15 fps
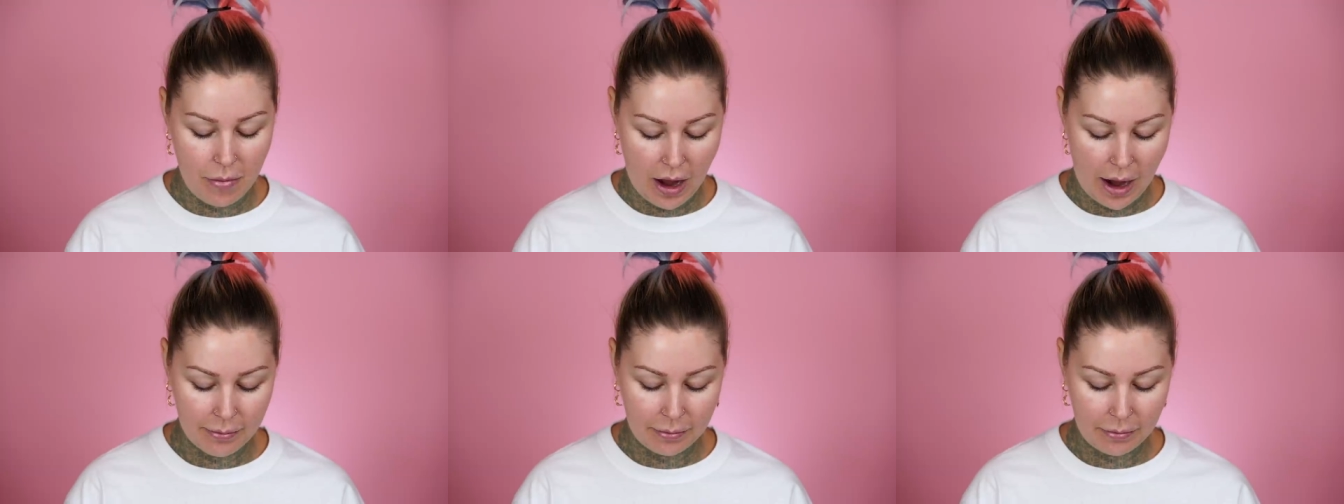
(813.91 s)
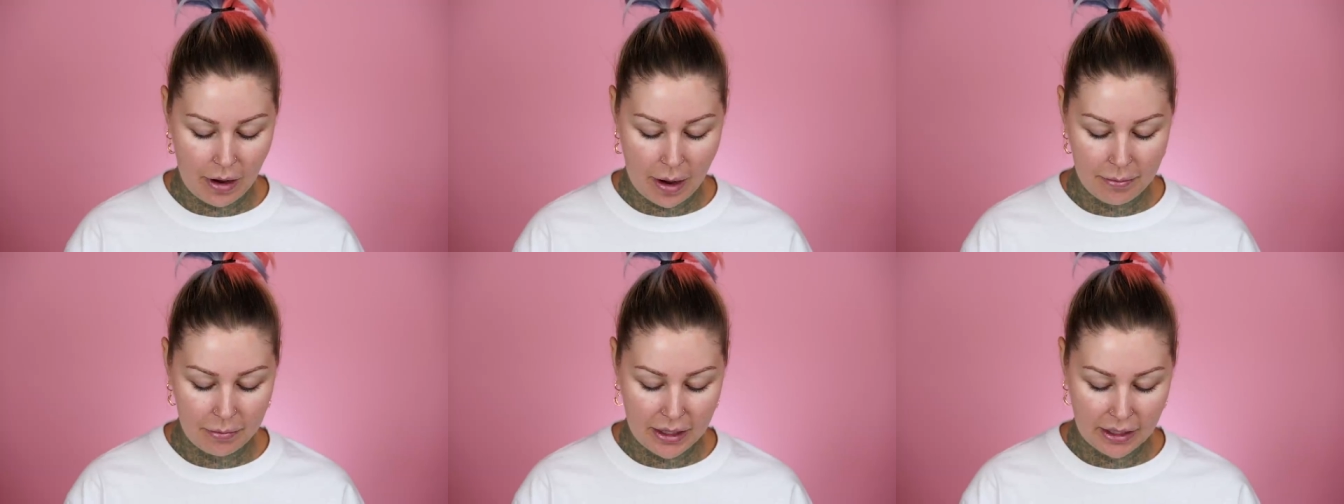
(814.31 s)

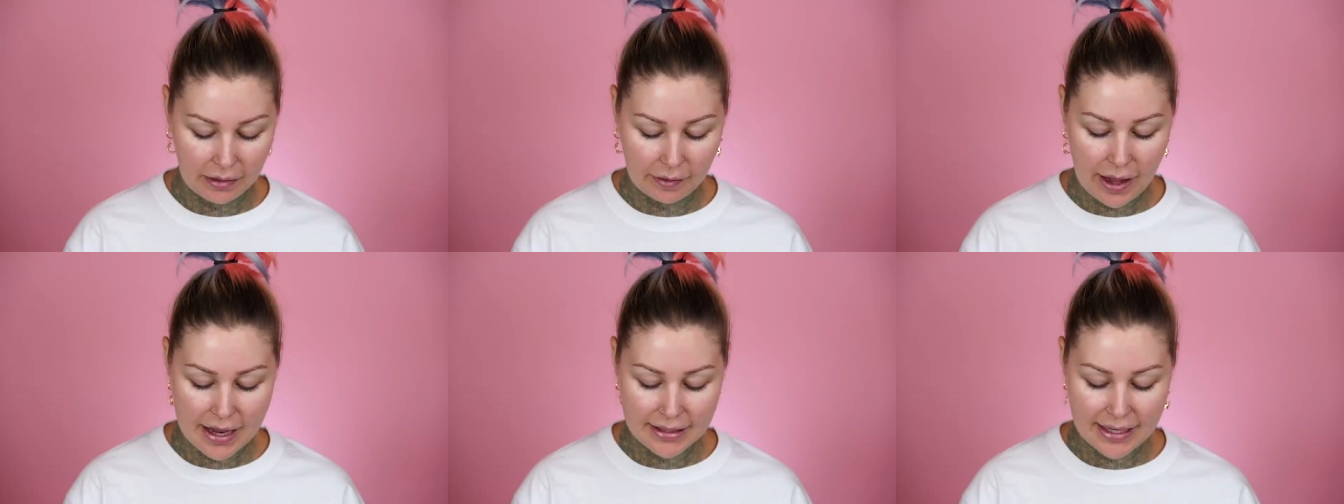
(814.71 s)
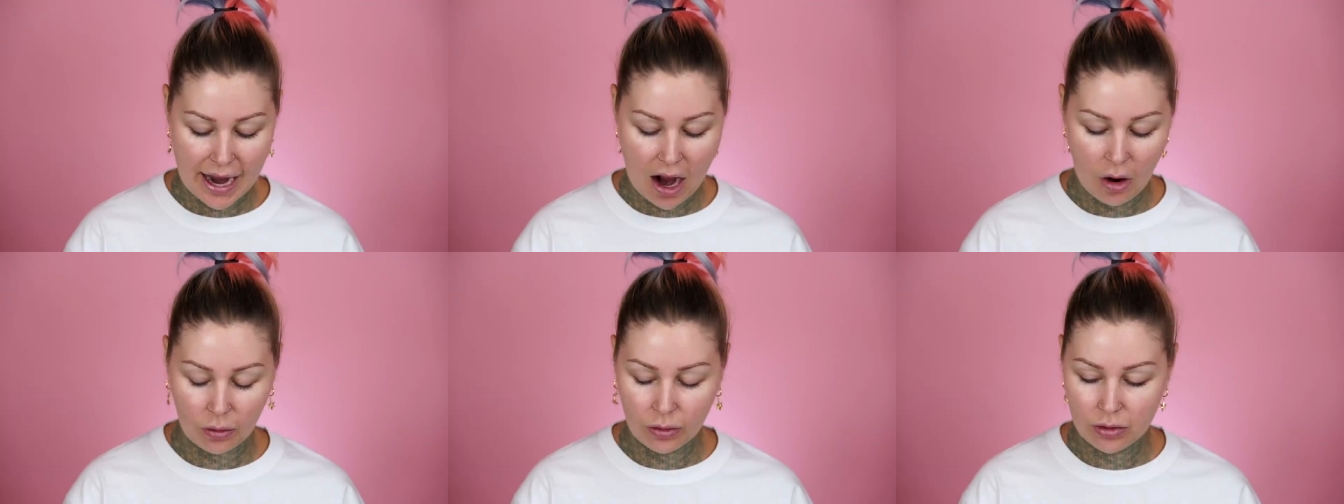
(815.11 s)
I'm being let
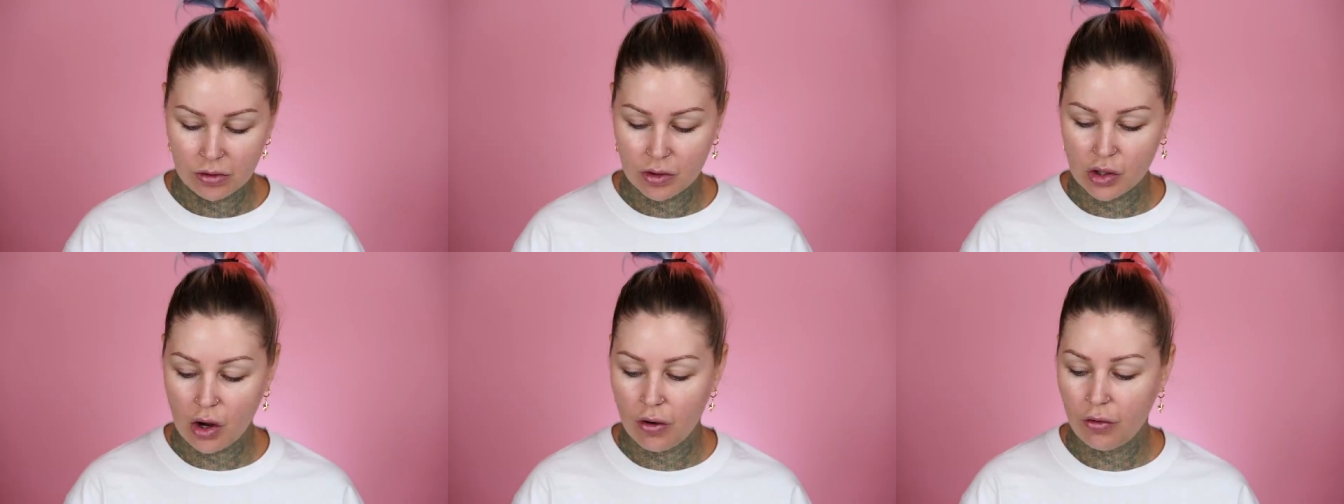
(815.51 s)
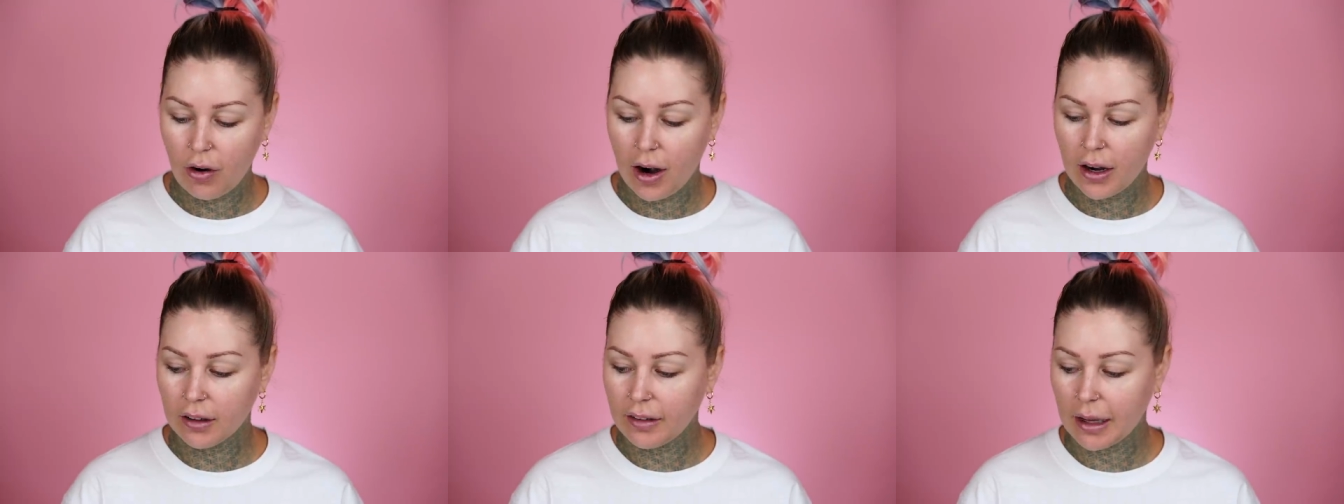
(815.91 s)
down so far.